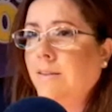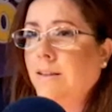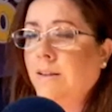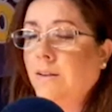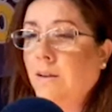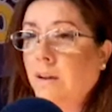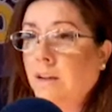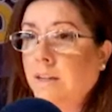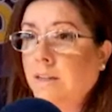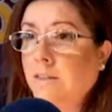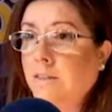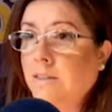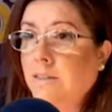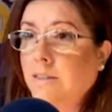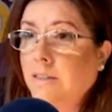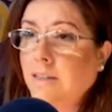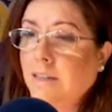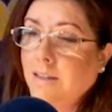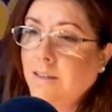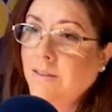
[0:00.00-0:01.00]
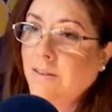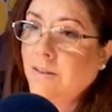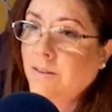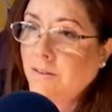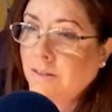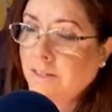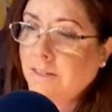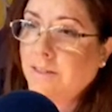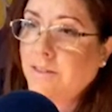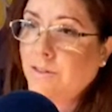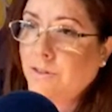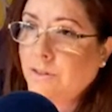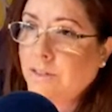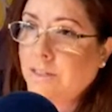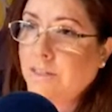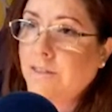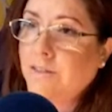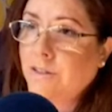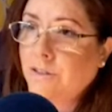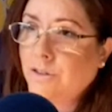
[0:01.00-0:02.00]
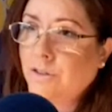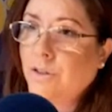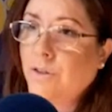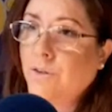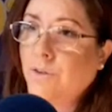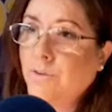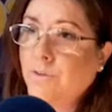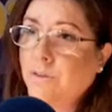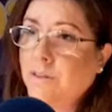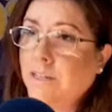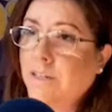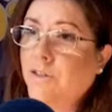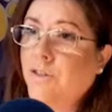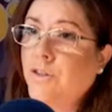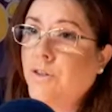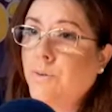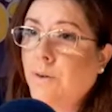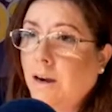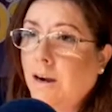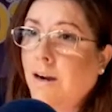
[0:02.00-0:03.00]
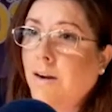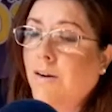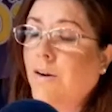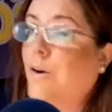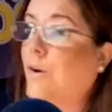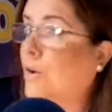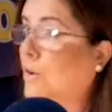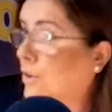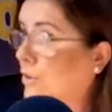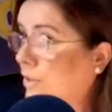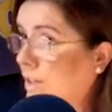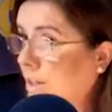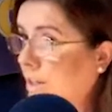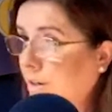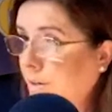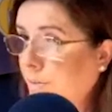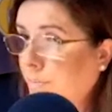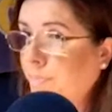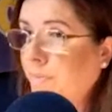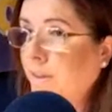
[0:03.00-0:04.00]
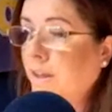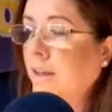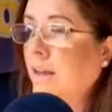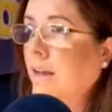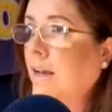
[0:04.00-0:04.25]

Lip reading: in the night, there is studies to show that you are hungrier